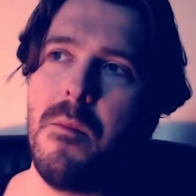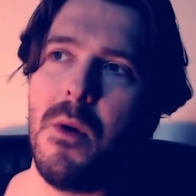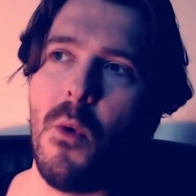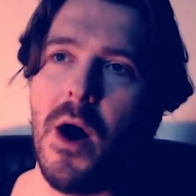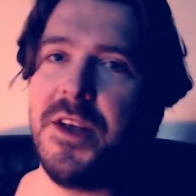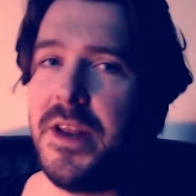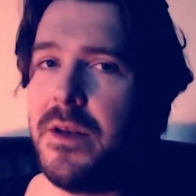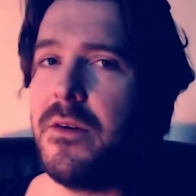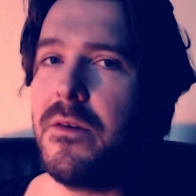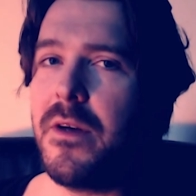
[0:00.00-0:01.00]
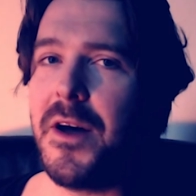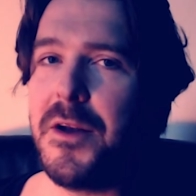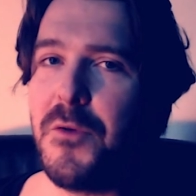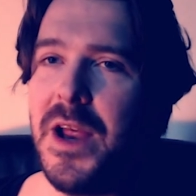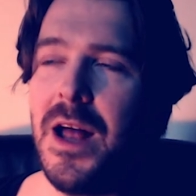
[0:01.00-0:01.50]
But what I didn't
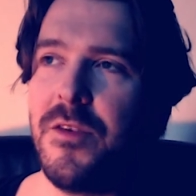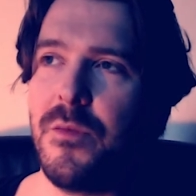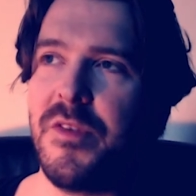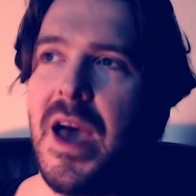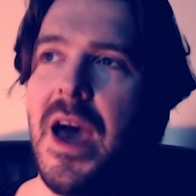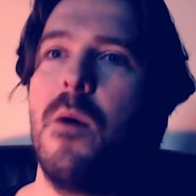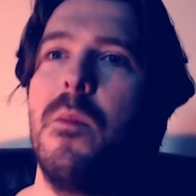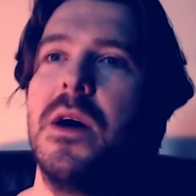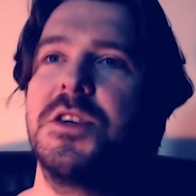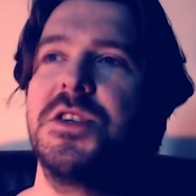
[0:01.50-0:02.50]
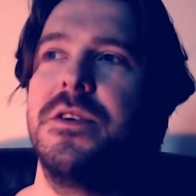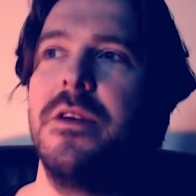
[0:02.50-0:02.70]
kind of realize was how much